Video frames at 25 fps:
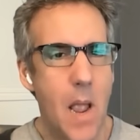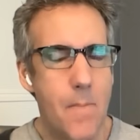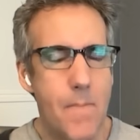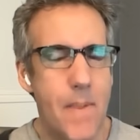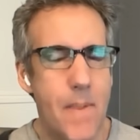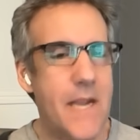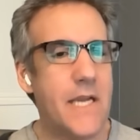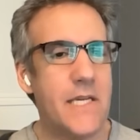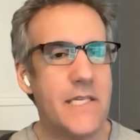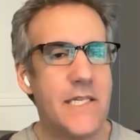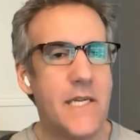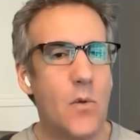
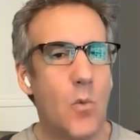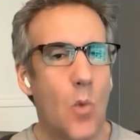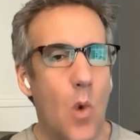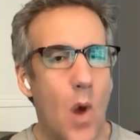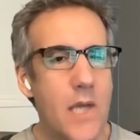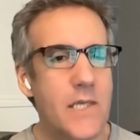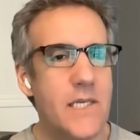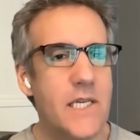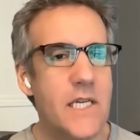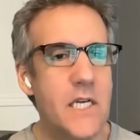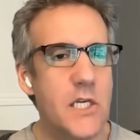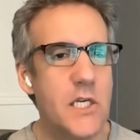Because it
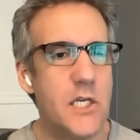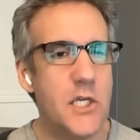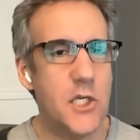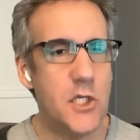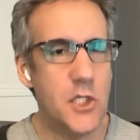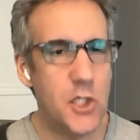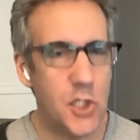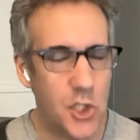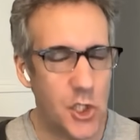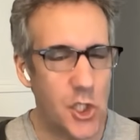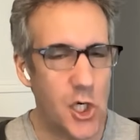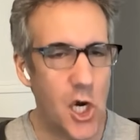wasn't
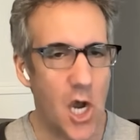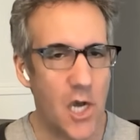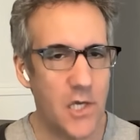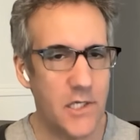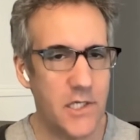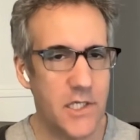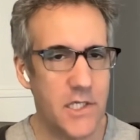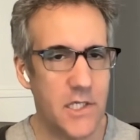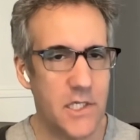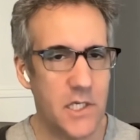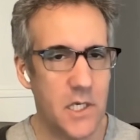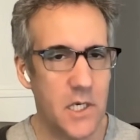
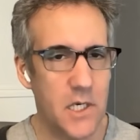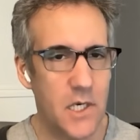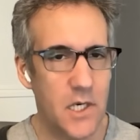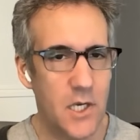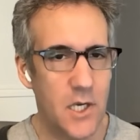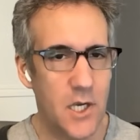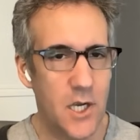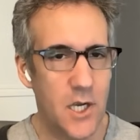just